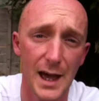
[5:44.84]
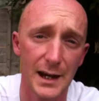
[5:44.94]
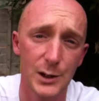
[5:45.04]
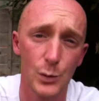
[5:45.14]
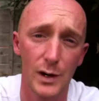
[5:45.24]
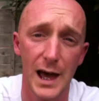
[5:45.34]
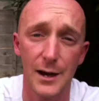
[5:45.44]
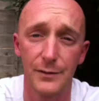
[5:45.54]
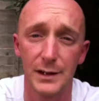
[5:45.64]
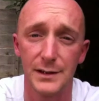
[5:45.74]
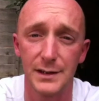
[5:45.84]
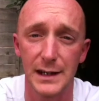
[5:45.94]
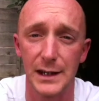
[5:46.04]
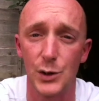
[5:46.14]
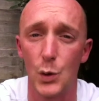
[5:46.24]
and it will have it
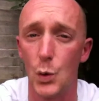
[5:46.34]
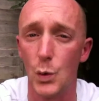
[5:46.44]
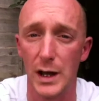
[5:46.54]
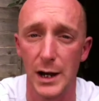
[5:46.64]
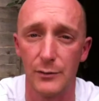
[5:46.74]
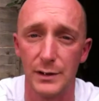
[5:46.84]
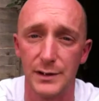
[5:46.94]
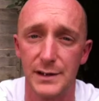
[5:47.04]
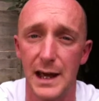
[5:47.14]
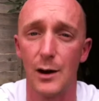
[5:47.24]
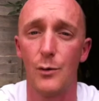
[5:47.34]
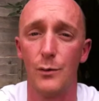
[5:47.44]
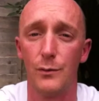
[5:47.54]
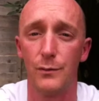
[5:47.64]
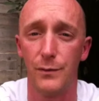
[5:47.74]
in all areas. Now,
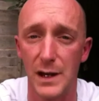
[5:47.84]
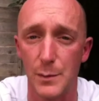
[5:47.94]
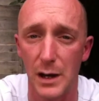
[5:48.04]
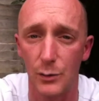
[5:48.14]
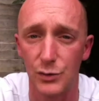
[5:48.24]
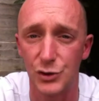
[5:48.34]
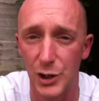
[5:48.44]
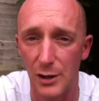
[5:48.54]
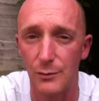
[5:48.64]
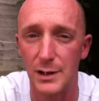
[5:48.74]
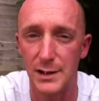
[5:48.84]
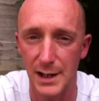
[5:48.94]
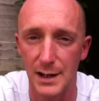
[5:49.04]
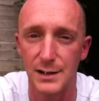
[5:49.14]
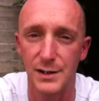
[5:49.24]
females generally
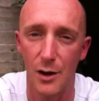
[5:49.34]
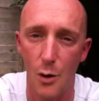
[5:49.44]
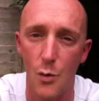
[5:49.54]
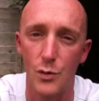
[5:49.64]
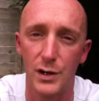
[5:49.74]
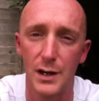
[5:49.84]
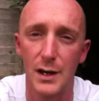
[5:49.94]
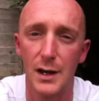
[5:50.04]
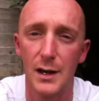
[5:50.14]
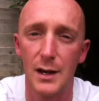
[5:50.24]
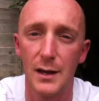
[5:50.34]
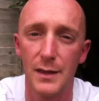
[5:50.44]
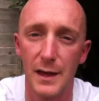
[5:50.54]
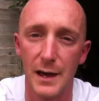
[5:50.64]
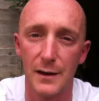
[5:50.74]
tend to hold
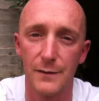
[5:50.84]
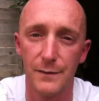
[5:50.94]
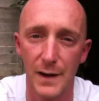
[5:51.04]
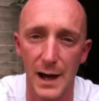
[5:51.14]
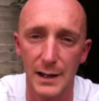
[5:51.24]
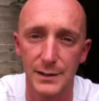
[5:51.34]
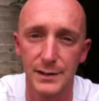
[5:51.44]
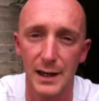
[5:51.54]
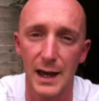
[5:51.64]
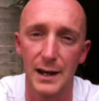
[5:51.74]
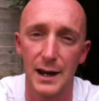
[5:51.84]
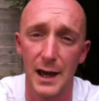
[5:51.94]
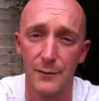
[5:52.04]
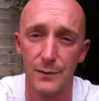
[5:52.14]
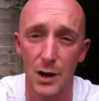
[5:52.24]
their fat and
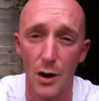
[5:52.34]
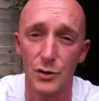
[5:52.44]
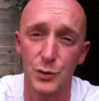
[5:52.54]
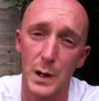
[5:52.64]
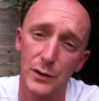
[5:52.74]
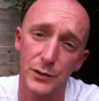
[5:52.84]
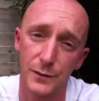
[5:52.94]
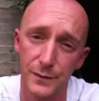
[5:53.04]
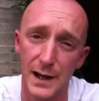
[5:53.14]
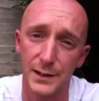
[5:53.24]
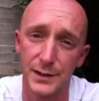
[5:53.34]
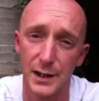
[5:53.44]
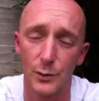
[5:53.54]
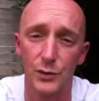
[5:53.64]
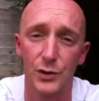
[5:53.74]
have large amounts of fat
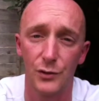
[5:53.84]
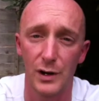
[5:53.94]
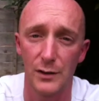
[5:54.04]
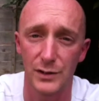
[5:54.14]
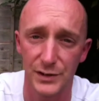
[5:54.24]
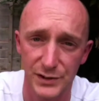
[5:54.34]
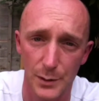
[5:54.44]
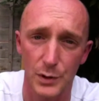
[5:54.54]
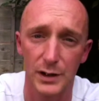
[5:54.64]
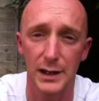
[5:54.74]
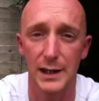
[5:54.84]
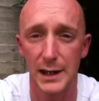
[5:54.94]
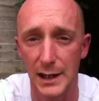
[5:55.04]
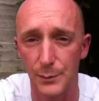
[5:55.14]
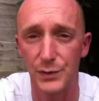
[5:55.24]
cells around the stomach,
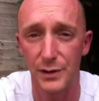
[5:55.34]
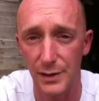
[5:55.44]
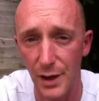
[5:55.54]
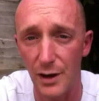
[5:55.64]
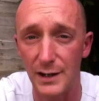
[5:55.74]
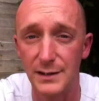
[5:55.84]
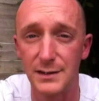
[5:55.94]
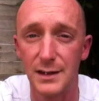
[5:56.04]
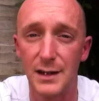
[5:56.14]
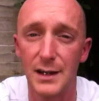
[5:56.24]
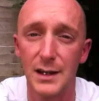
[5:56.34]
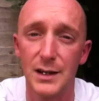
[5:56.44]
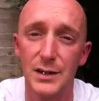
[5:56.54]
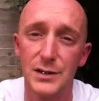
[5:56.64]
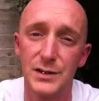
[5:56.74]
hips and thighs.
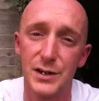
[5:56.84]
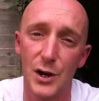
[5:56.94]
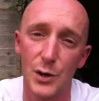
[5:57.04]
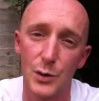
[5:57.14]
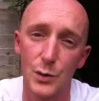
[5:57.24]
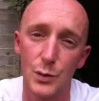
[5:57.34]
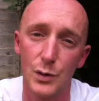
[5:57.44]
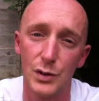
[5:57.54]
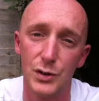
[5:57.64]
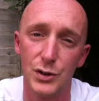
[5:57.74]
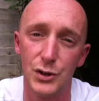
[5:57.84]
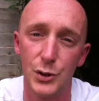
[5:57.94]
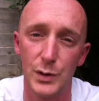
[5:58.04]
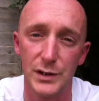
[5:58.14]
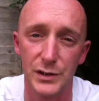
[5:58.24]
So
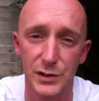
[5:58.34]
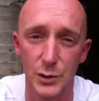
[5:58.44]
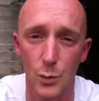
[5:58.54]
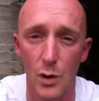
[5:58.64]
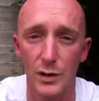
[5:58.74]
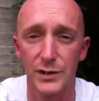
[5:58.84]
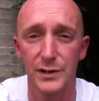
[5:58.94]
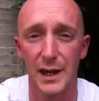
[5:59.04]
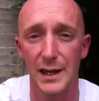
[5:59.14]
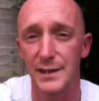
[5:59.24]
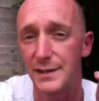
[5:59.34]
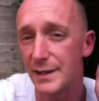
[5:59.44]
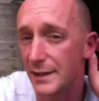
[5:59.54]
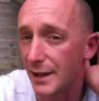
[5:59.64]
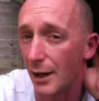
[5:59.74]
doing squats and
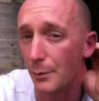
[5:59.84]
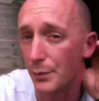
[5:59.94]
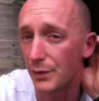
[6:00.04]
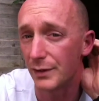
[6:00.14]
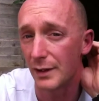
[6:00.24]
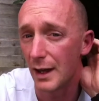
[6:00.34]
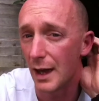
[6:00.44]
sit-ups